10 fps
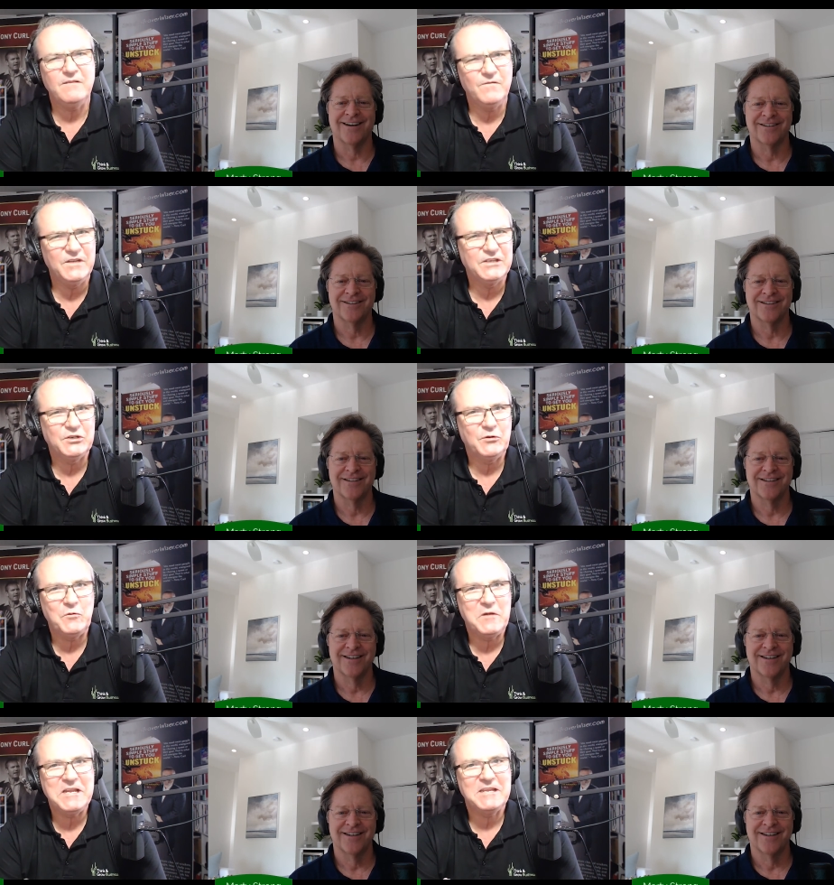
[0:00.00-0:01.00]
Speaker 1: Be
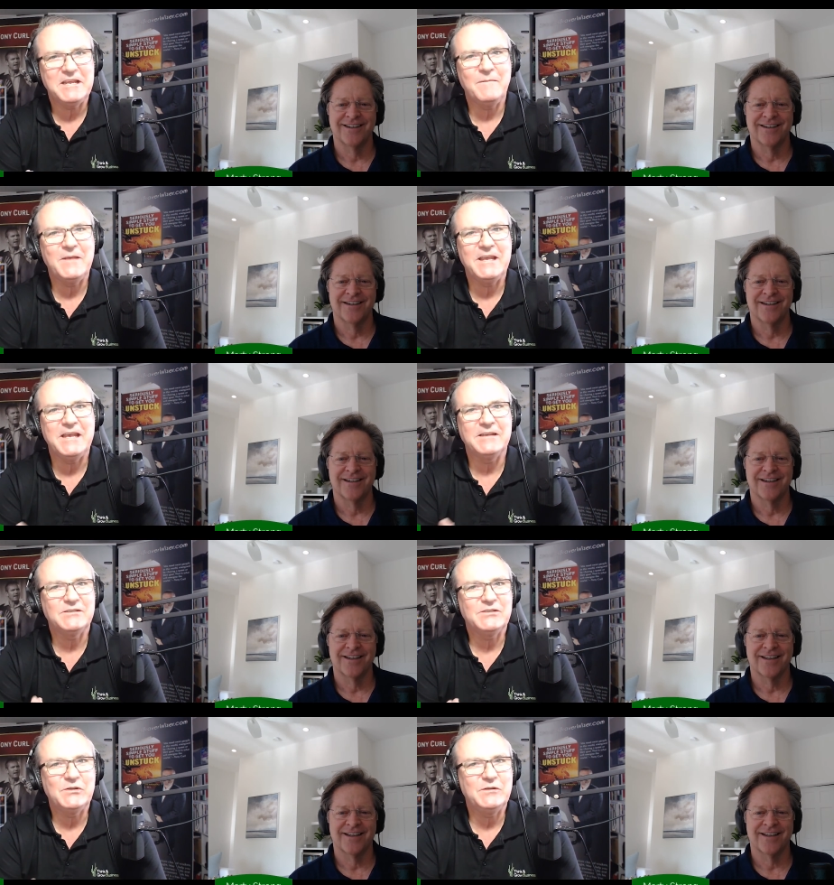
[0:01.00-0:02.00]
Visionary coming out
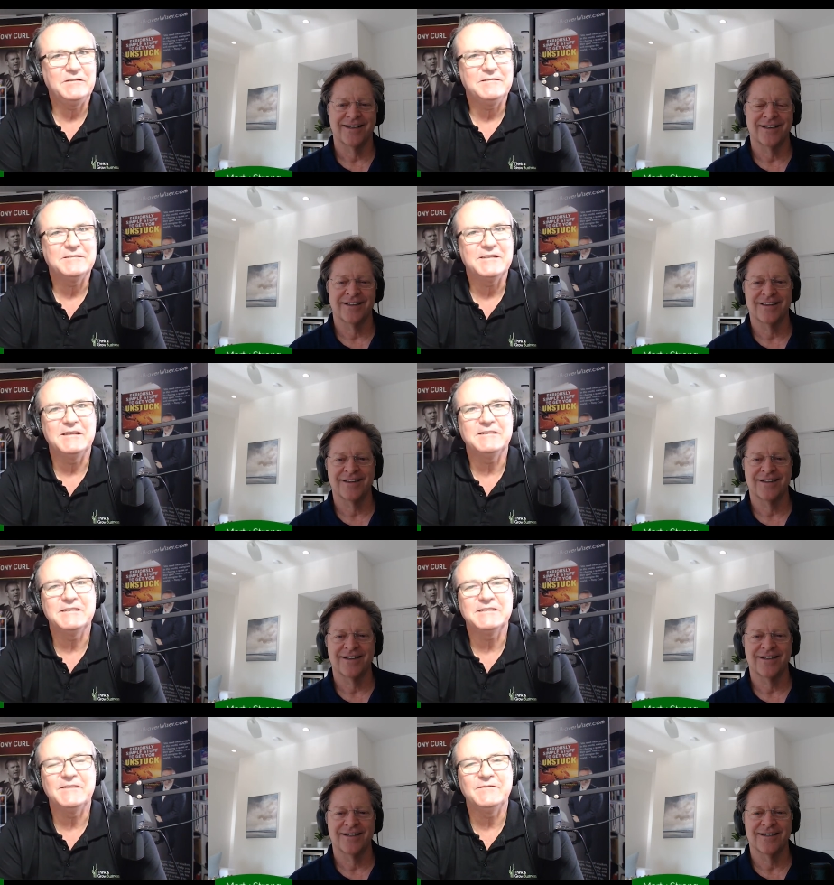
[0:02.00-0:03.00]
soon. So,
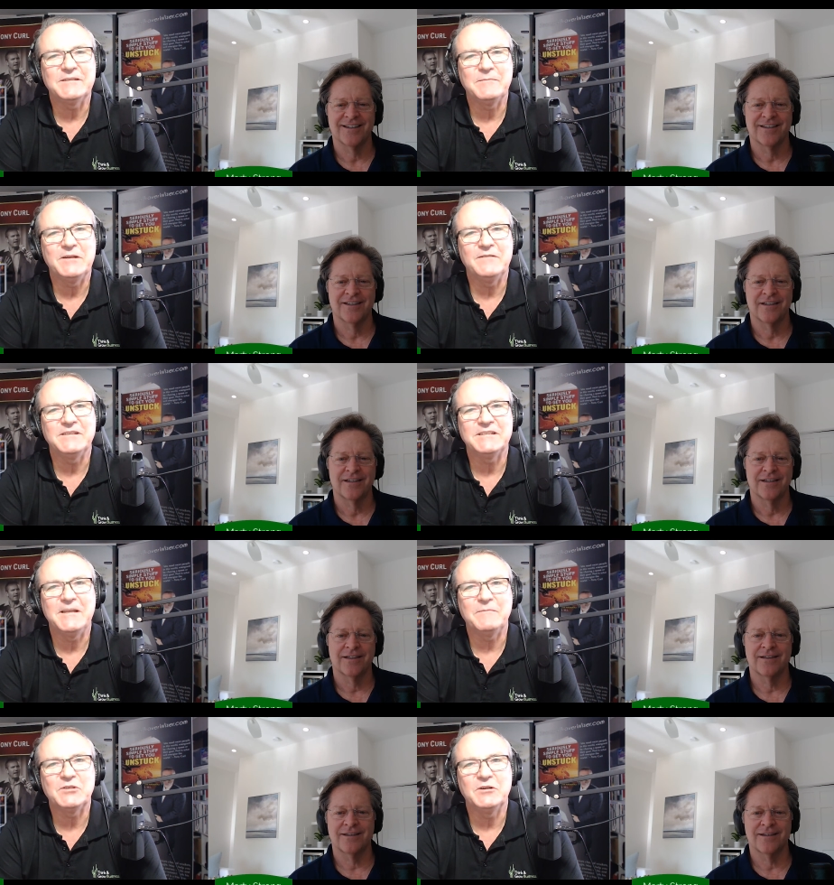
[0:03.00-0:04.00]
just give us a bit of a
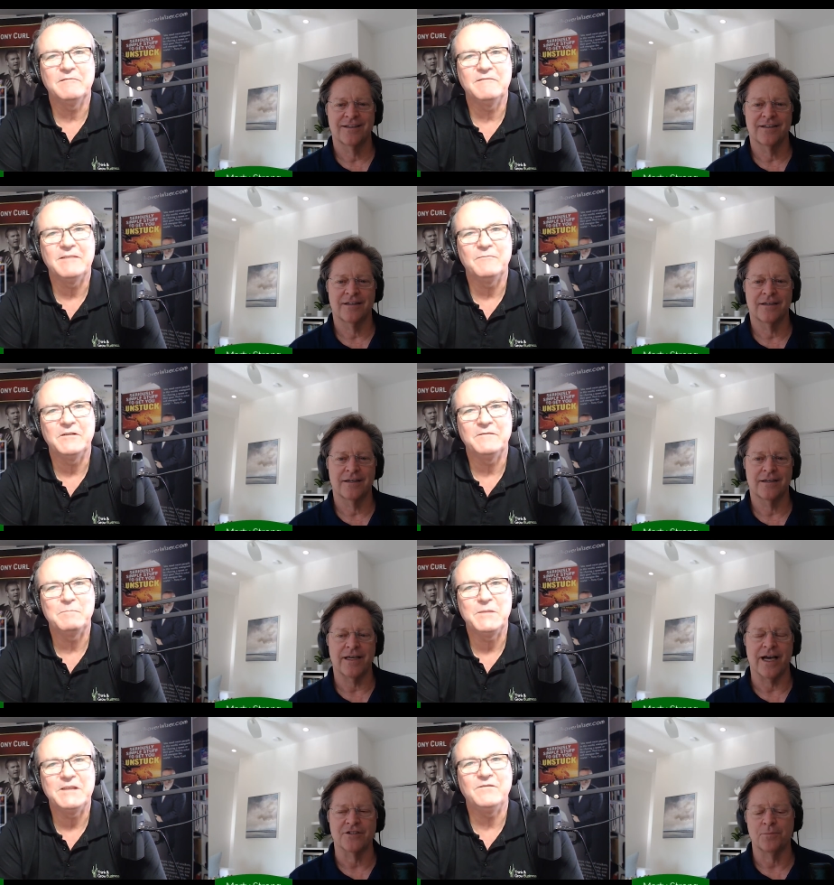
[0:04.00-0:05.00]
snapshot around what
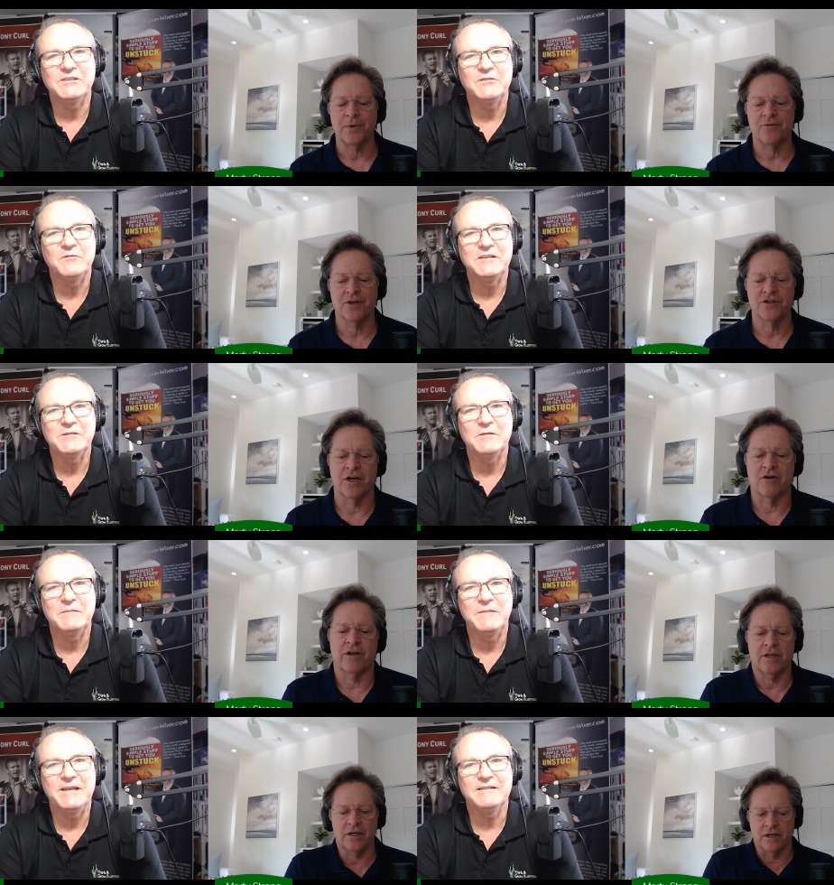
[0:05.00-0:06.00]
yeah, Be so Visionary Be Visionary is all,
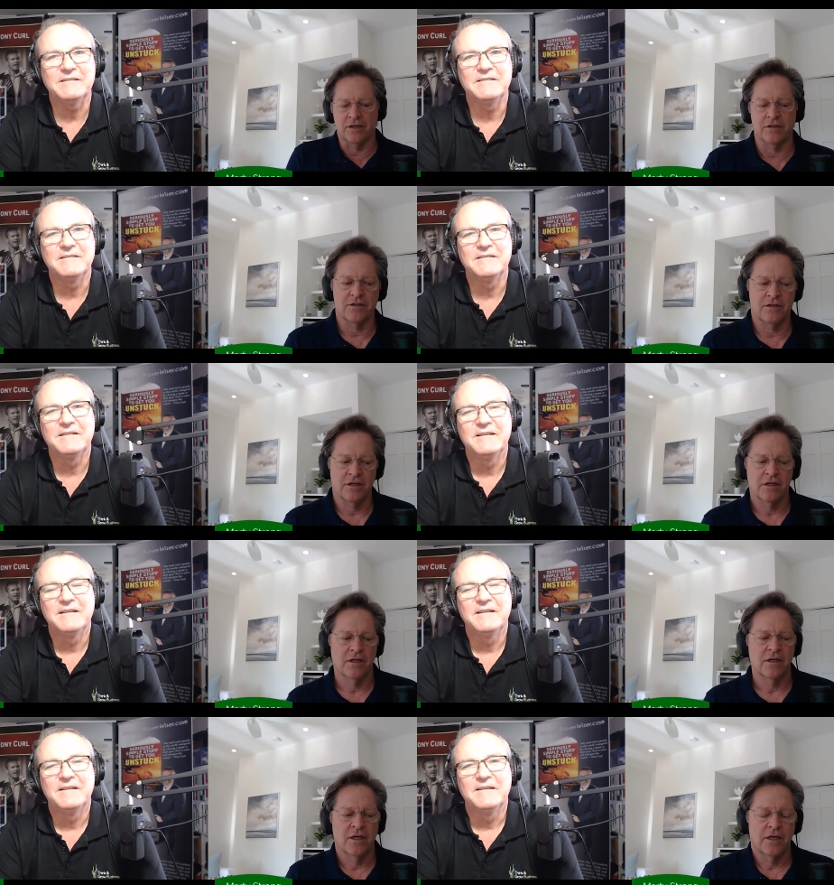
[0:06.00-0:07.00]
about.
Speaker 2: is
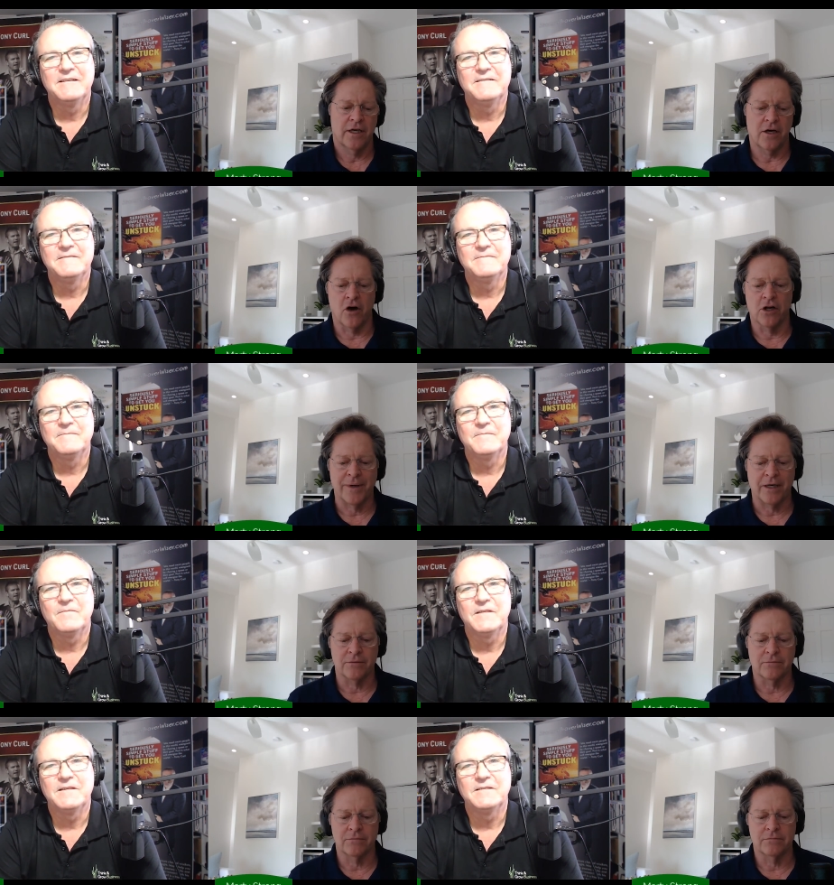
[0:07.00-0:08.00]
all about
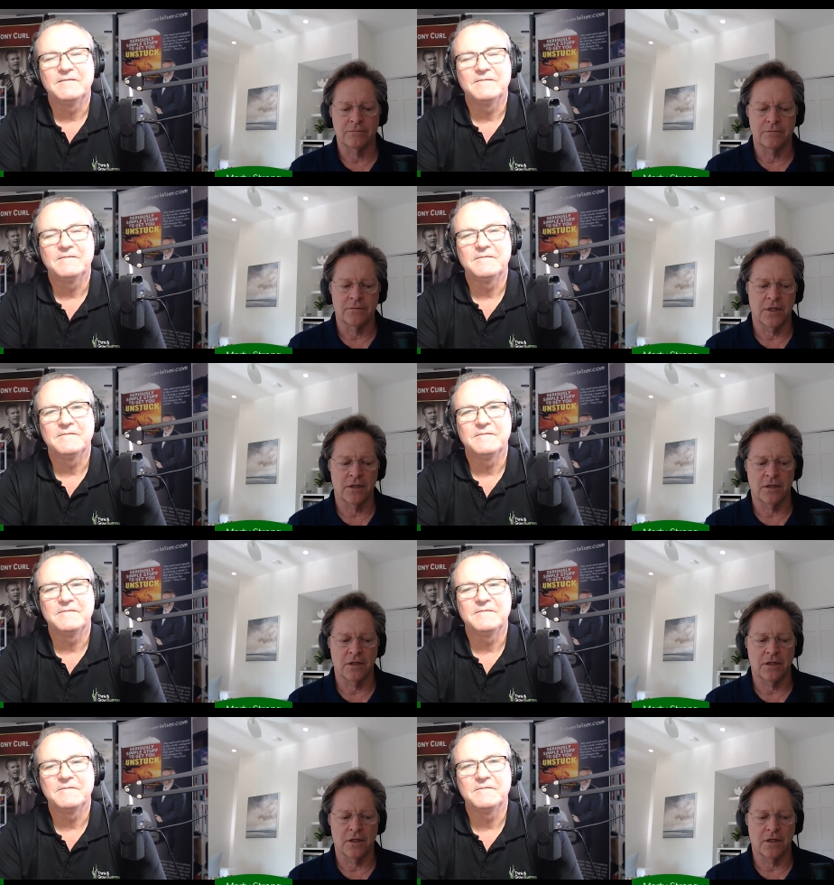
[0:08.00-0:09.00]

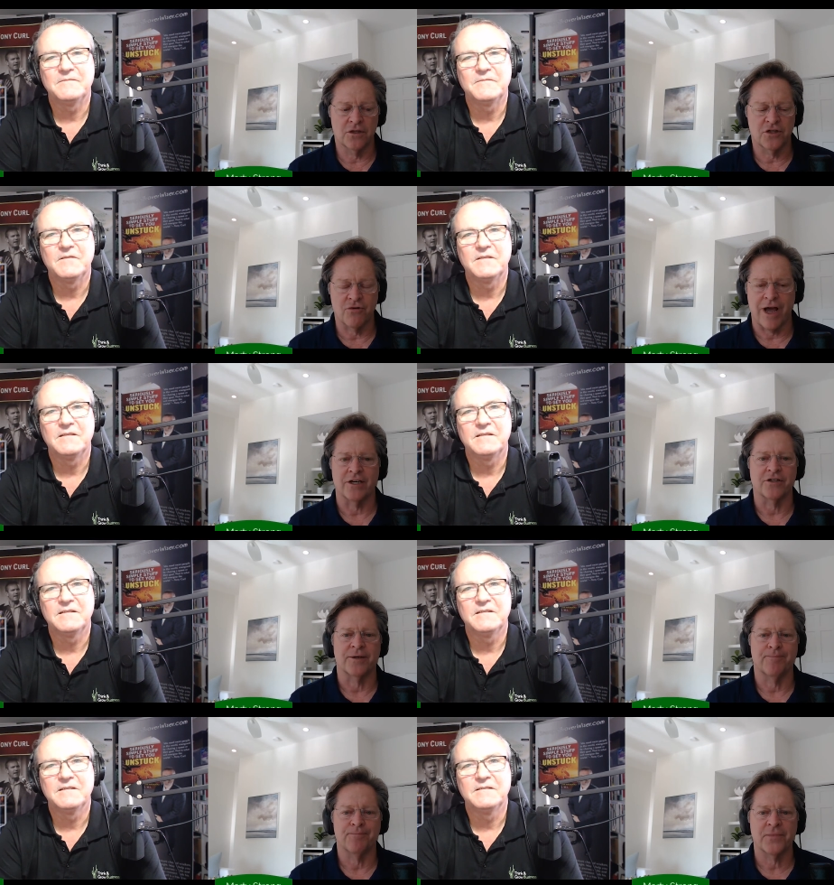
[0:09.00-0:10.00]
strategy.
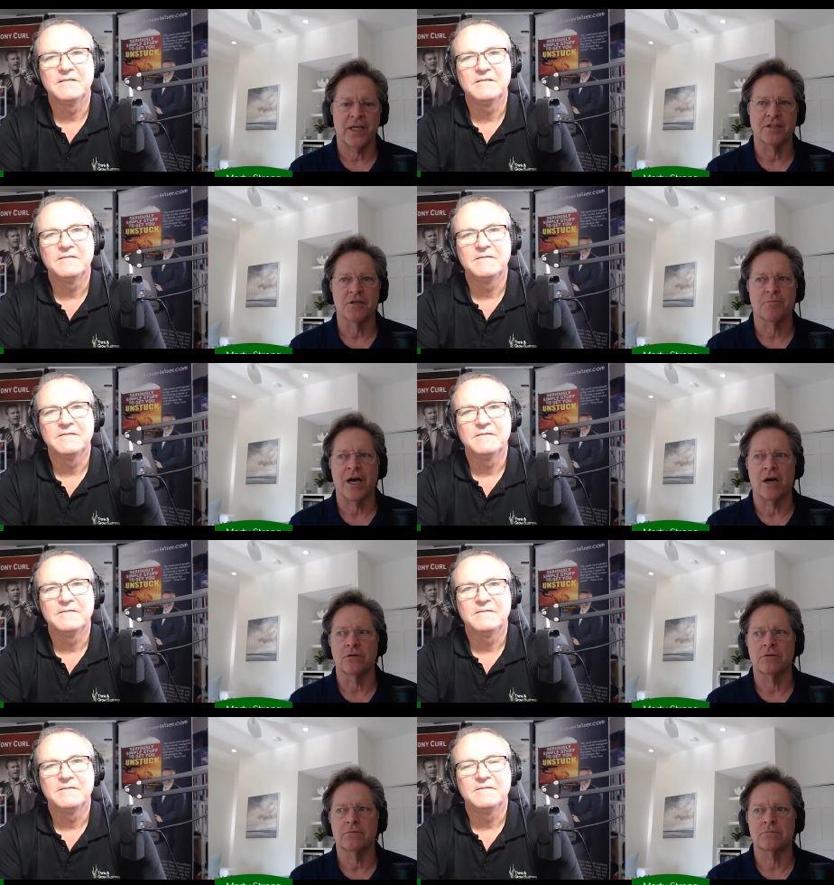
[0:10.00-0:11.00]
It's about
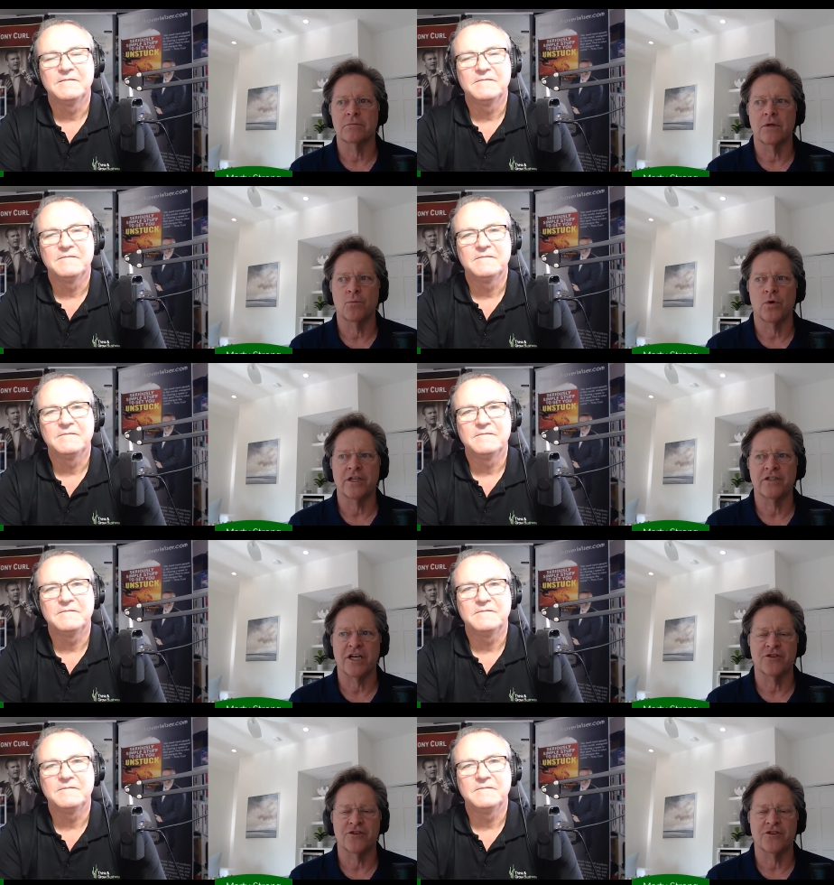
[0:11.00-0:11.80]
what it takes